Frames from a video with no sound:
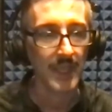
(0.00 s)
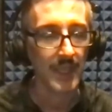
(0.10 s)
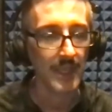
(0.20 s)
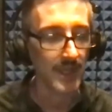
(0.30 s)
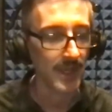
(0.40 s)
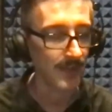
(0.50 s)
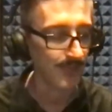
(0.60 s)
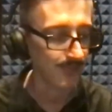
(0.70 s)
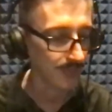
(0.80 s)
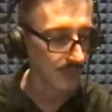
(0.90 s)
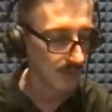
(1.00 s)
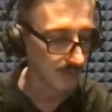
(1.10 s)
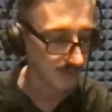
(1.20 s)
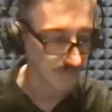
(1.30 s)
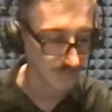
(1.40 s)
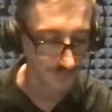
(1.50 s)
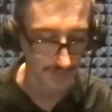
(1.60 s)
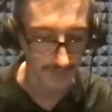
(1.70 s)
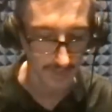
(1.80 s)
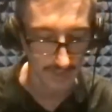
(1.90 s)
and who else was
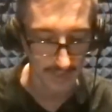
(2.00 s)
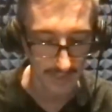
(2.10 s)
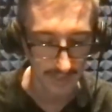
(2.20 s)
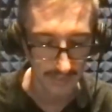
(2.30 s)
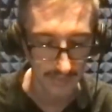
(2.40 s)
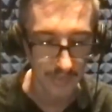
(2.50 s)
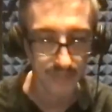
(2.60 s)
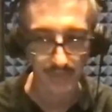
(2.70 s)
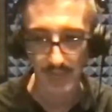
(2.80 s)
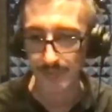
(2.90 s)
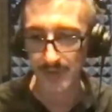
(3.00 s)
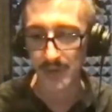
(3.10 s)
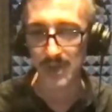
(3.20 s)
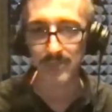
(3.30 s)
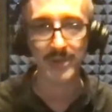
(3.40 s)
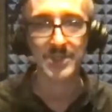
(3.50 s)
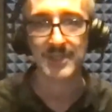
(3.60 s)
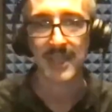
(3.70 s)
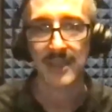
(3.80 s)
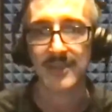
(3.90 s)
there? George Rabbit. We had a bunch
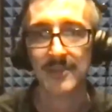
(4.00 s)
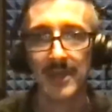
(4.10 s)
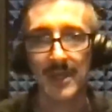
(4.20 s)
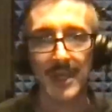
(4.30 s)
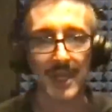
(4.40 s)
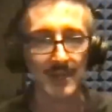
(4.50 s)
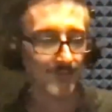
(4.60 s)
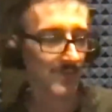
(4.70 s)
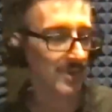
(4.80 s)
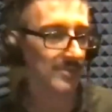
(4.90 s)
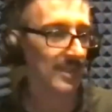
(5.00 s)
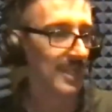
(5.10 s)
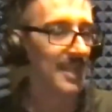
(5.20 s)
of guests come in, and I was like,